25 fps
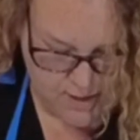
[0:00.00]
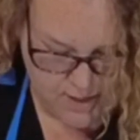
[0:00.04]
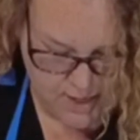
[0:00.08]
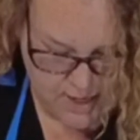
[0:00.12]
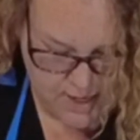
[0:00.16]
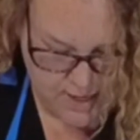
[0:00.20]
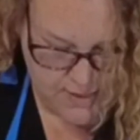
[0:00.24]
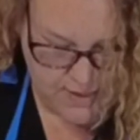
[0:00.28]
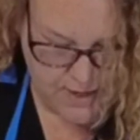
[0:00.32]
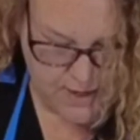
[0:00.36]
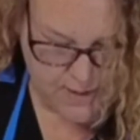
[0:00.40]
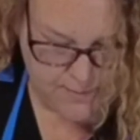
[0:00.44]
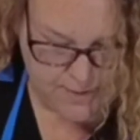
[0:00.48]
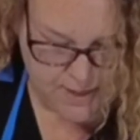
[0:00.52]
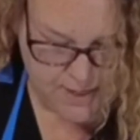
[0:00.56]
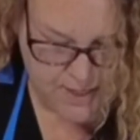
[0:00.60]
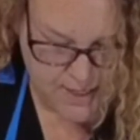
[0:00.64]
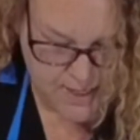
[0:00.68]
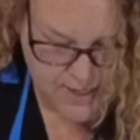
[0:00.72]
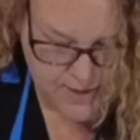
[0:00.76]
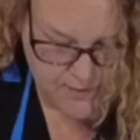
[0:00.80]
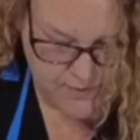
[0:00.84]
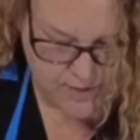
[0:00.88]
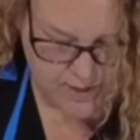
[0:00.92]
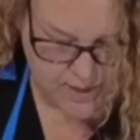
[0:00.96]
and then I'm gonna
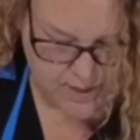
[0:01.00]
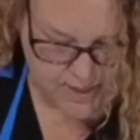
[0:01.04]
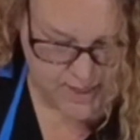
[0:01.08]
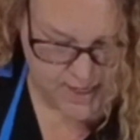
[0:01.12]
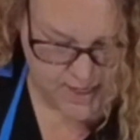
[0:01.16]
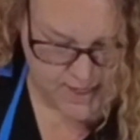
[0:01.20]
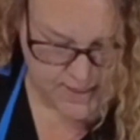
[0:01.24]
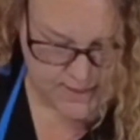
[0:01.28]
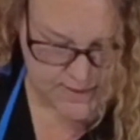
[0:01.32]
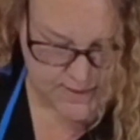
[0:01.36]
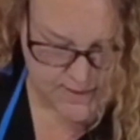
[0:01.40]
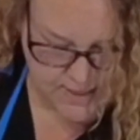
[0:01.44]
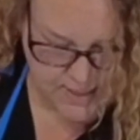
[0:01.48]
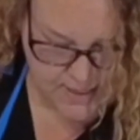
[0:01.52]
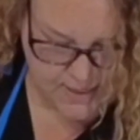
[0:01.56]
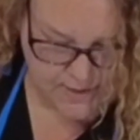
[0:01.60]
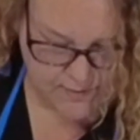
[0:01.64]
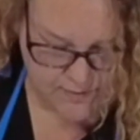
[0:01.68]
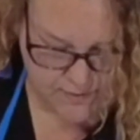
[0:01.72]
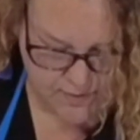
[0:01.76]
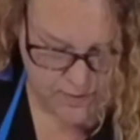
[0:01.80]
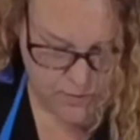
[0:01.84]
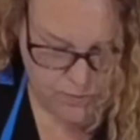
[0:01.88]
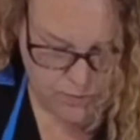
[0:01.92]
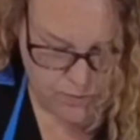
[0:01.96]
give it a nice
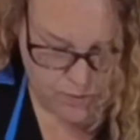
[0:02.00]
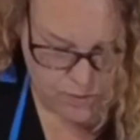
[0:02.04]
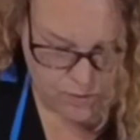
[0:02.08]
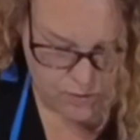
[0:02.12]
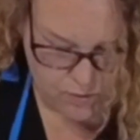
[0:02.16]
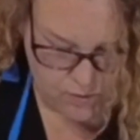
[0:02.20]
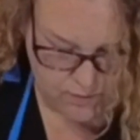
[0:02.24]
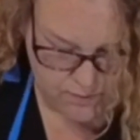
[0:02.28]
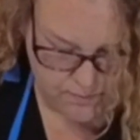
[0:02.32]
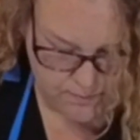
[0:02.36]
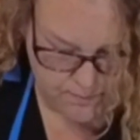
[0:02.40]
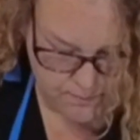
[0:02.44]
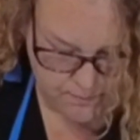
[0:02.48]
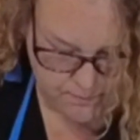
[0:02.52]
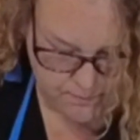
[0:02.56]
even roll.